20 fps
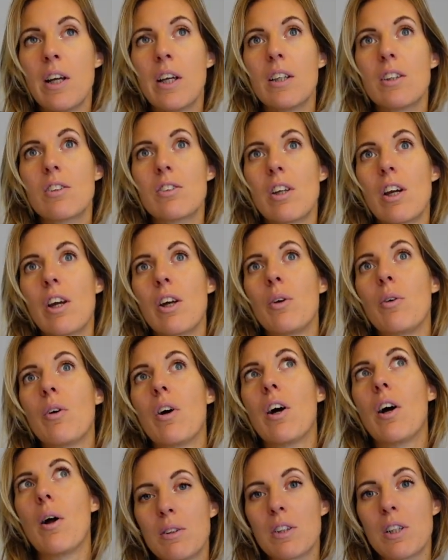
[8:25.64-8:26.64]
So
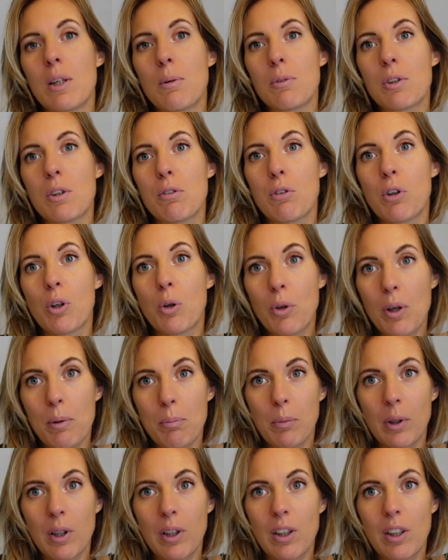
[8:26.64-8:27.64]
in terms of
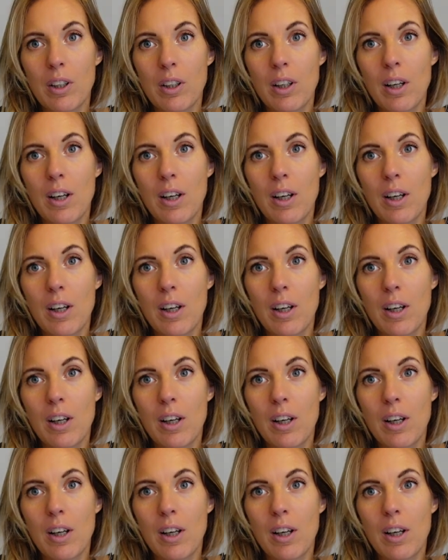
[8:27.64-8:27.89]
equipment,